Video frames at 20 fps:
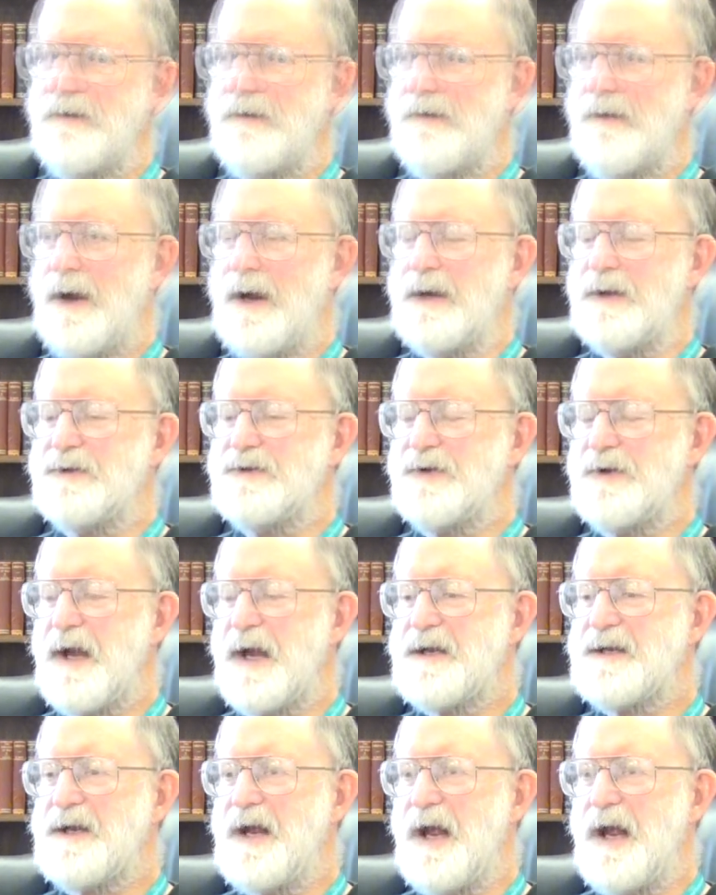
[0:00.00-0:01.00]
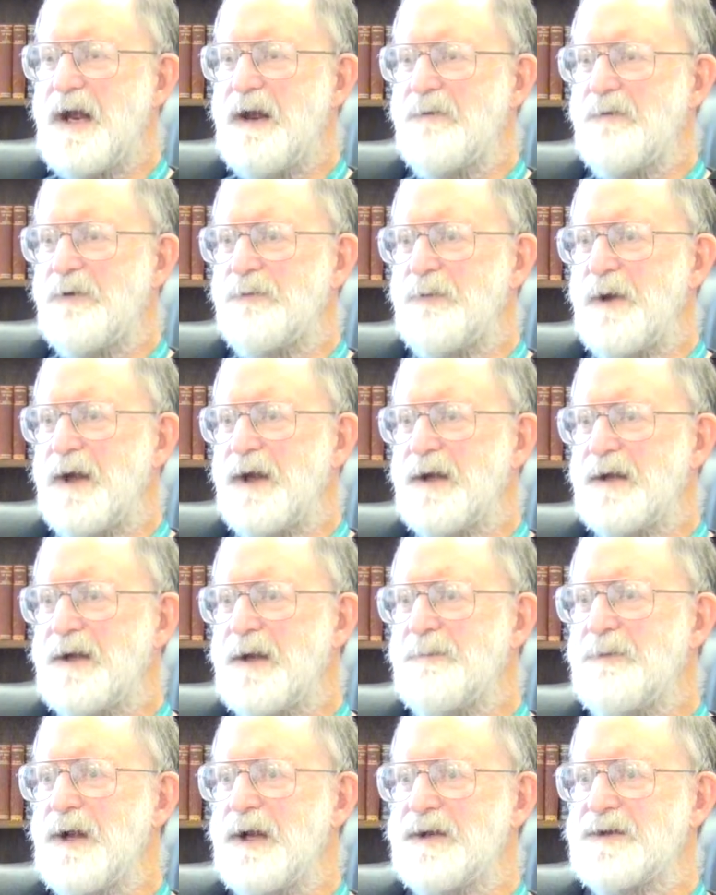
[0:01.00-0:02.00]
Right, so that day would be a
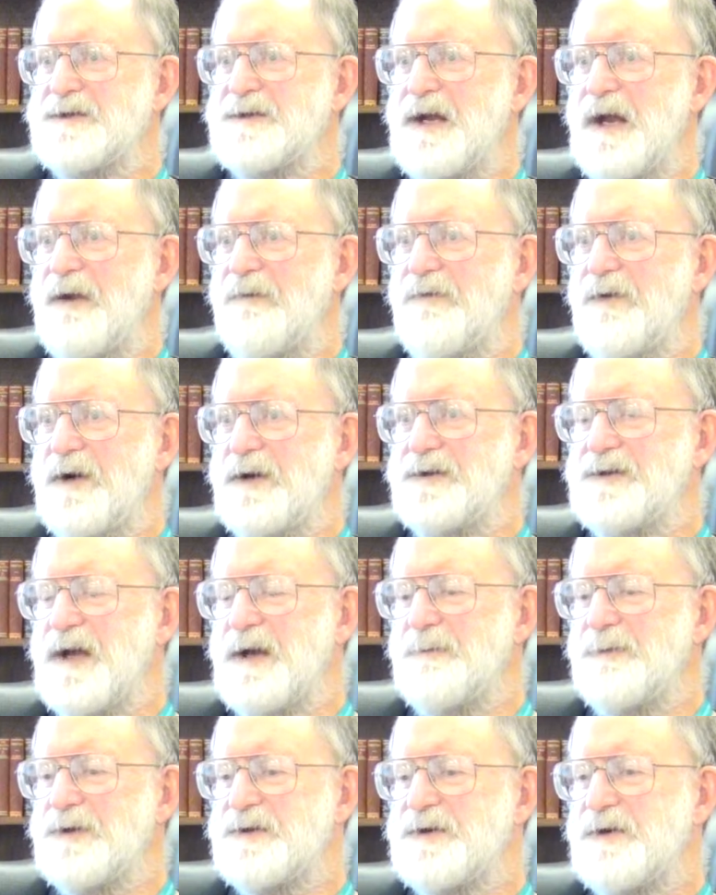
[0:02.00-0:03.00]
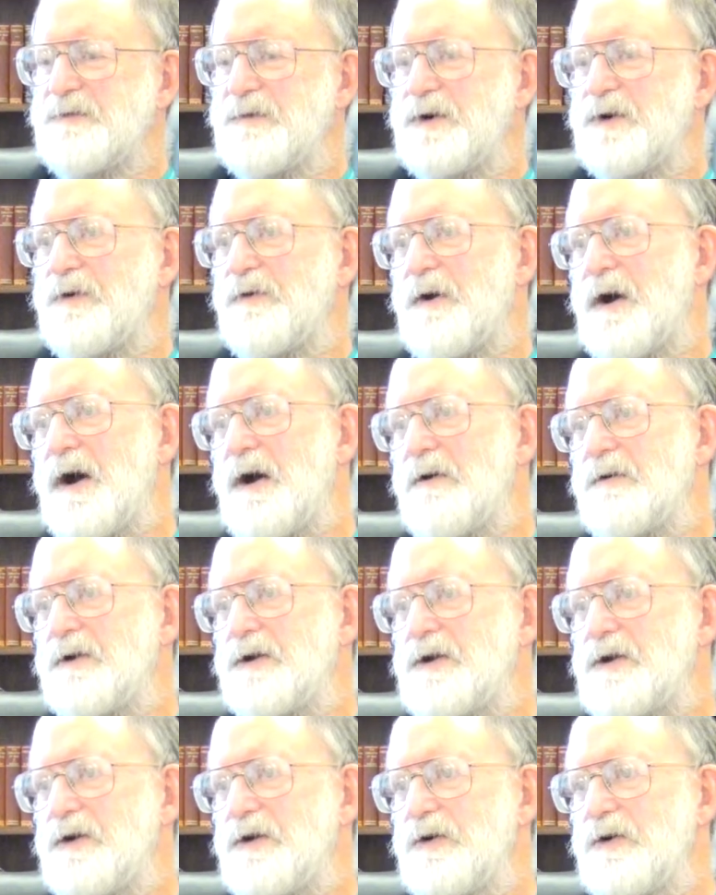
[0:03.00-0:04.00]
limulus day, for example. So we'd go
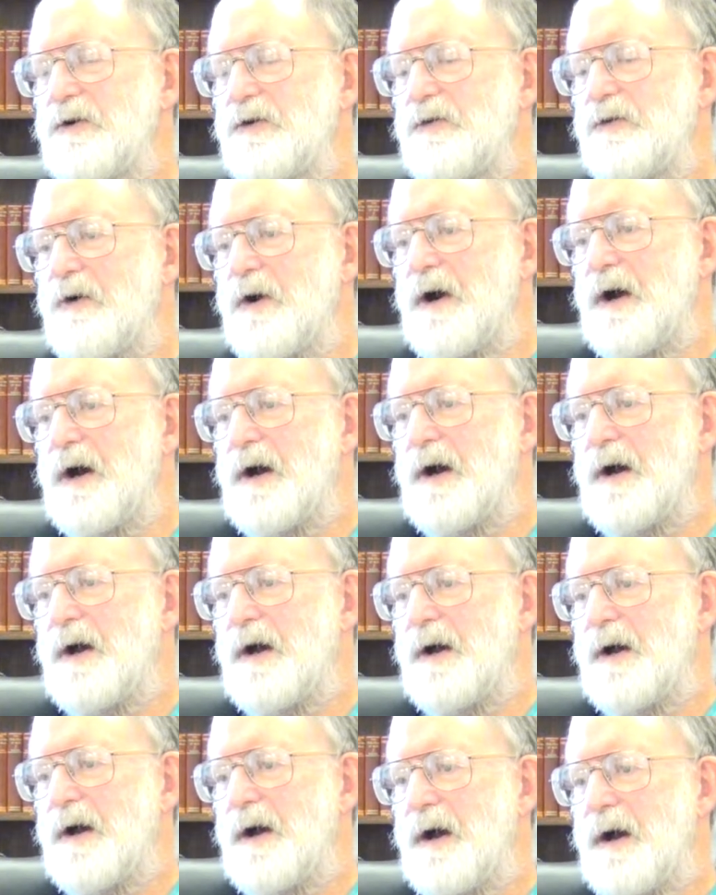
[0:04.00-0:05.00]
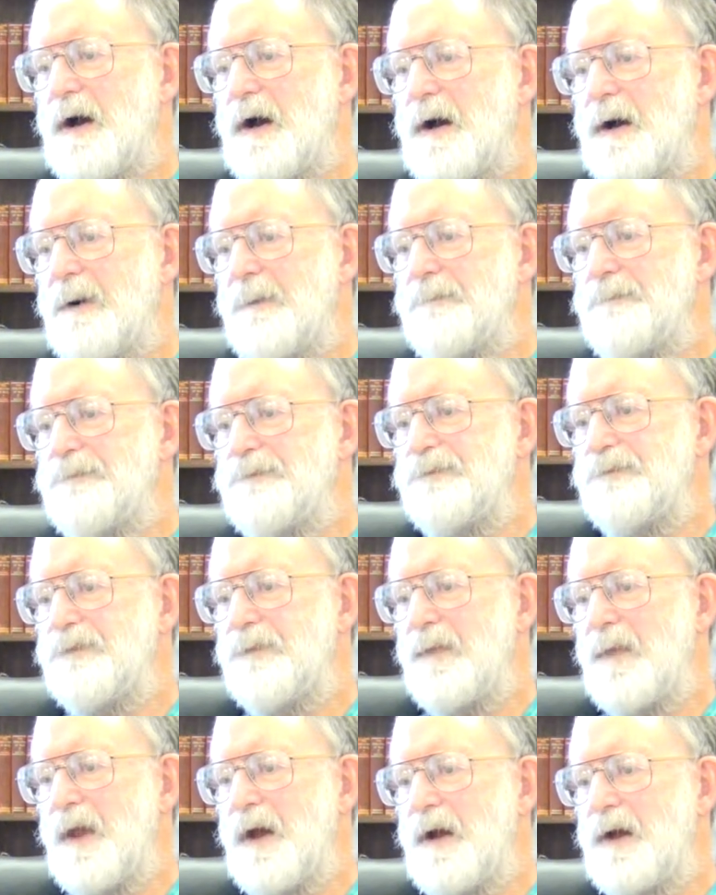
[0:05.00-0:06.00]
out to, uh, um,
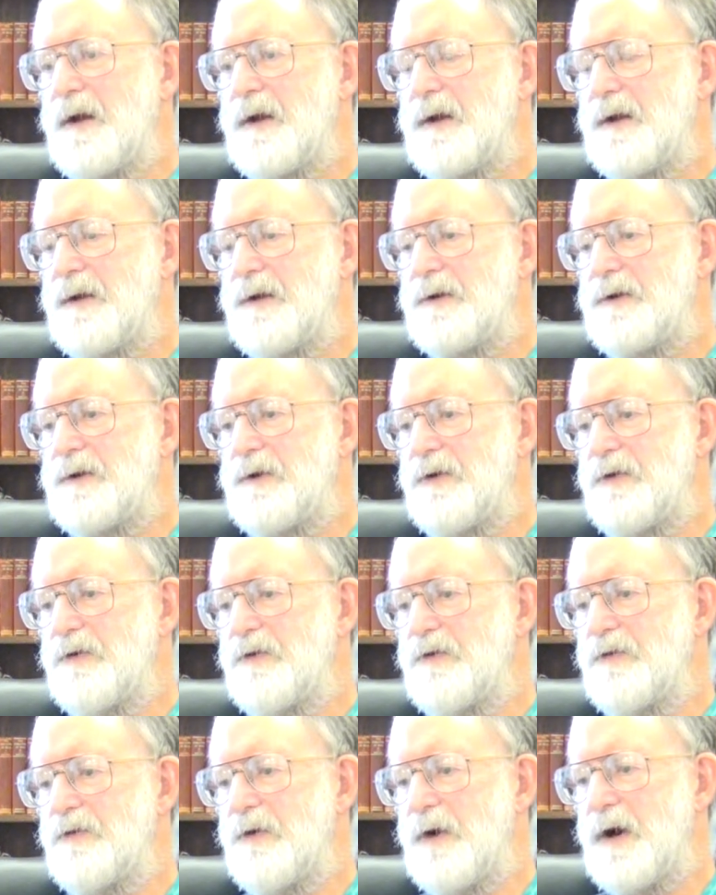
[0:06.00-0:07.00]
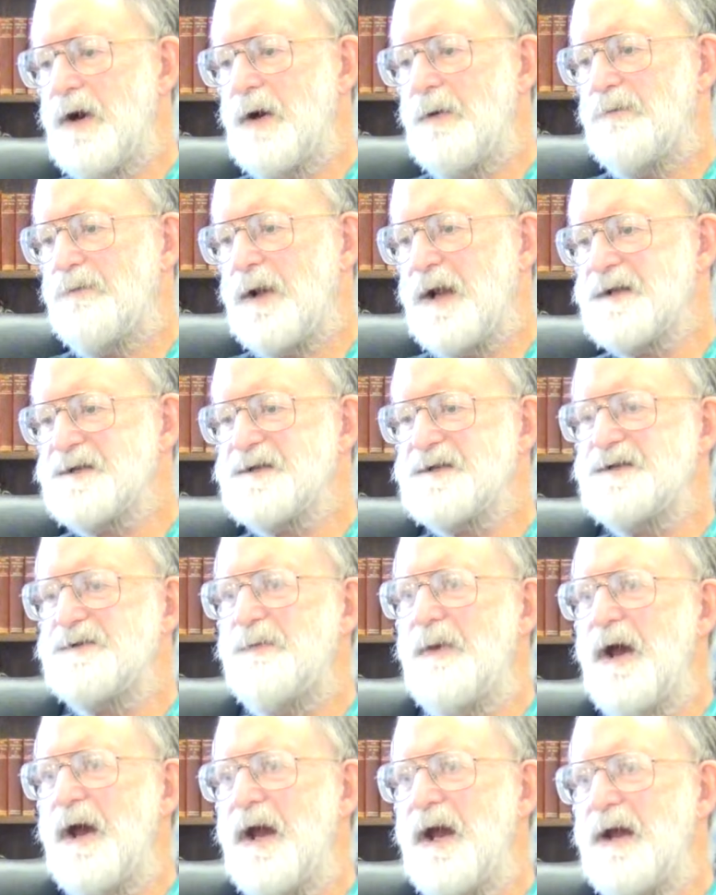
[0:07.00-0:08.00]
uh, to uh, Pleasant
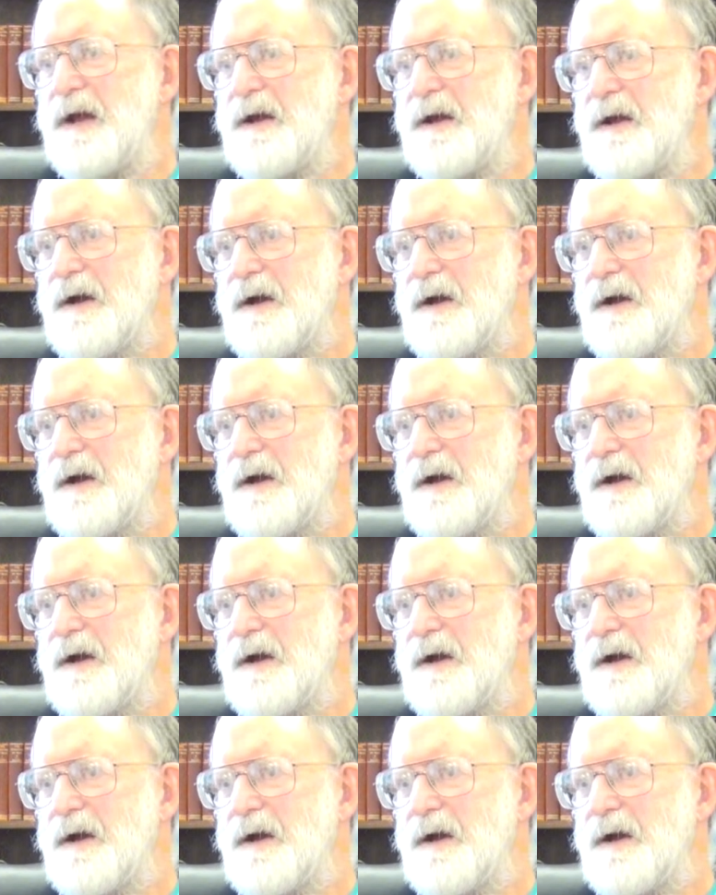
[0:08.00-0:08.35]
Bay,